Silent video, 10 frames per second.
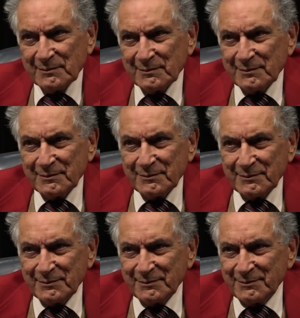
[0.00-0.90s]

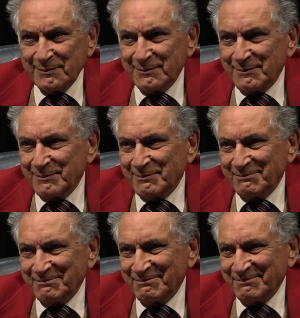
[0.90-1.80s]

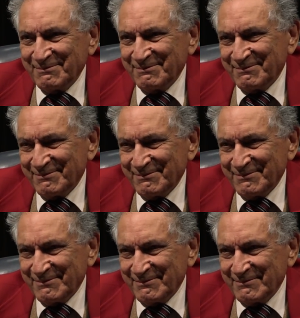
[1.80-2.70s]

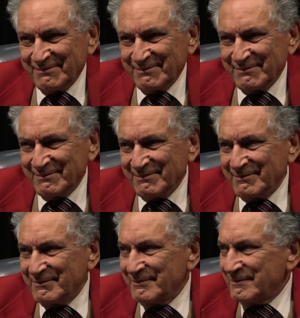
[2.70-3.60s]

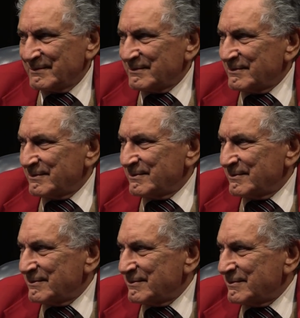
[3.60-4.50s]

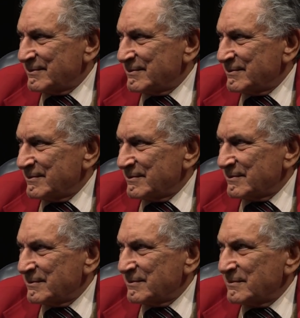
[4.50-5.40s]

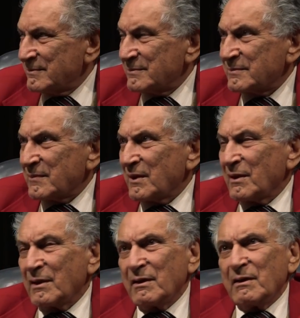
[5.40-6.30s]

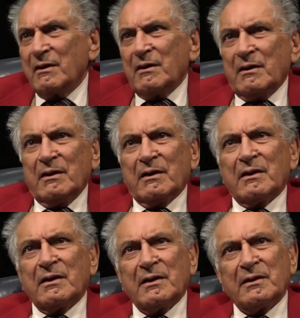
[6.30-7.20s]

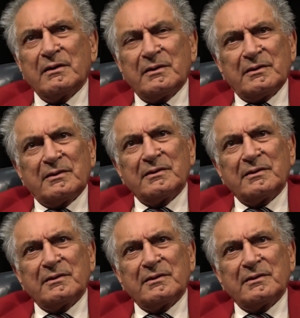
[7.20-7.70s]
(silence)